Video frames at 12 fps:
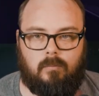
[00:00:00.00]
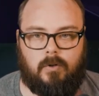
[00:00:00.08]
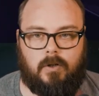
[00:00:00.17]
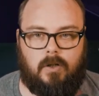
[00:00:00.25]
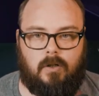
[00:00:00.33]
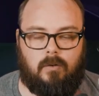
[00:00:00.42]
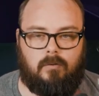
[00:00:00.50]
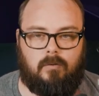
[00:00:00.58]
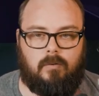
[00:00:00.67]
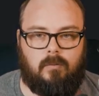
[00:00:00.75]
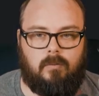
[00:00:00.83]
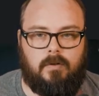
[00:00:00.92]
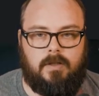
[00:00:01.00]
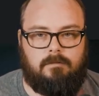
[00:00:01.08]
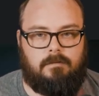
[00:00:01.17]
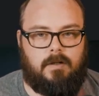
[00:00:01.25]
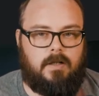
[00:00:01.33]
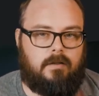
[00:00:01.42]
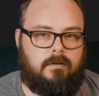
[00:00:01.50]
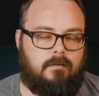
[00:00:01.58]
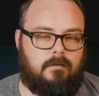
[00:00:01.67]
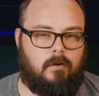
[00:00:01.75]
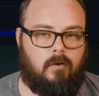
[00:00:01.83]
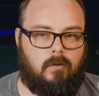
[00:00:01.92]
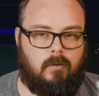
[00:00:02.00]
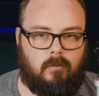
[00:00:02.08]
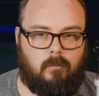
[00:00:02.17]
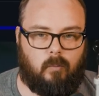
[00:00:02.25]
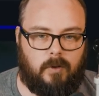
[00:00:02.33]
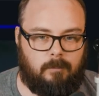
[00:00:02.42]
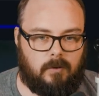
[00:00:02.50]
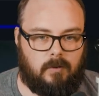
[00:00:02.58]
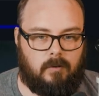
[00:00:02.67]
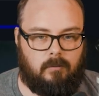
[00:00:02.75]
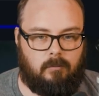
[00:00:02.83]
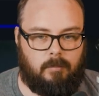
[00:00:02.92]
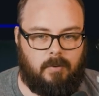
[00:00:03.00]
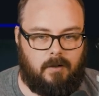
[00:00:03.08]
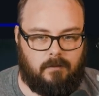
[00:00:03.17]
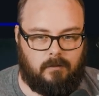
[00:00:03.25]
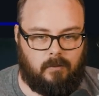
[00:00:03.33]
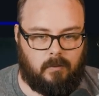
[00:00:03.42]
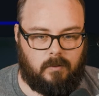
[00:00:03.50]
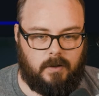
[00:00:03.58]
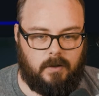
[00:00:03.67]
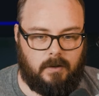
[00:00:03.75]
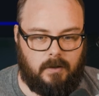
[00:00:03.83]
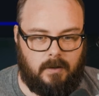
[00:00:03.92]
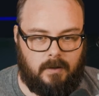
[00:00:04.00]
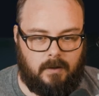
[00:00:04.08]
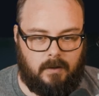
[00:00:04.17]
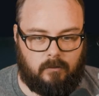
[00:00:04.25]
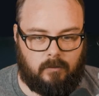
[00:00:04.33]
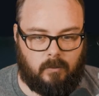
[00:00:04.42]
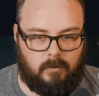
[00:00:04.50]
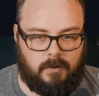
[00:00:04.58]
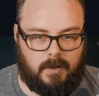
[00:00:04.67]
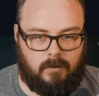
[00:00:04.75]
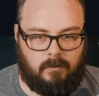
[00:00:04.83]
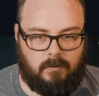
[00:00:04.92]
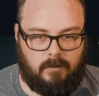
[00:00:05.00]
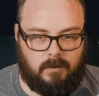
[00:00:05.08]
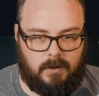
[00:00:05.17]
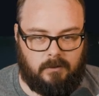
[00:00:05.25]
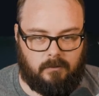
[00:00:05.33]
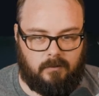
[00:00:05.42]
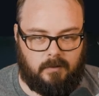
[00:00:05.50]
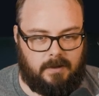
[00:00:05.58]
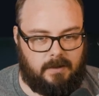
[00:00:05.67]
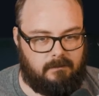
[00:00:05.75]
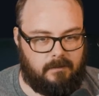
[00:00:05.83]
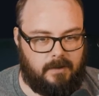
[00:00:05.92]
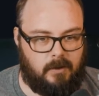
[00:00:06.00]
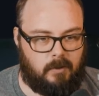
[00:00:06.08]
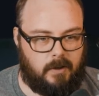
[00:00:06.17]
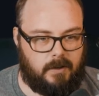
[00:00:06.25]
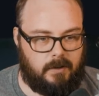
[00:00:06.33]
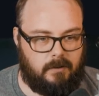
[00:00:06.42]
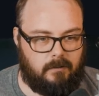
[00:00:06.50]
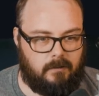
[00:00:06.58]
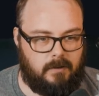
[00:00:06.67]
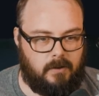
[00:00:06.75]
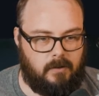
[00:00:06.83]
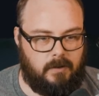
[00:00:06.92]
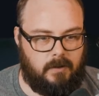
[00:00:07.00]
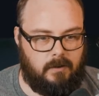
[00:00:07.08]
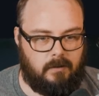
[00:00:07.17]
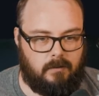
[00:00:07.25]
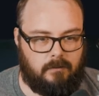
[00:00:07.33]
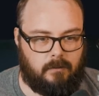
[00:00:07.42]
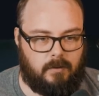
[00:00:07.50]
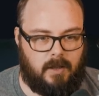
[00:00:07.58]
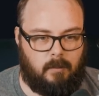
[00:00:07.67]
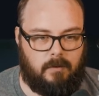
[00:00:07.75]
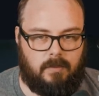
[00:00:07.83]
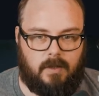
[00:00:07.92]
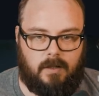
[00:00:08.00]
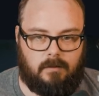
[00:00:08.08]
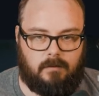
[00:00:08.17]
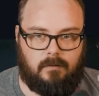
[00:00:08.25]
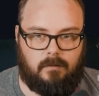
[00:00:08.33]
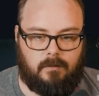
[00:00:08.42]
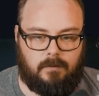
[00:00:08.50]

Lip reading: We're going to go to Leafac's REAPER repository, scroll down, and you'll see he has a link right here that you need. So copy that,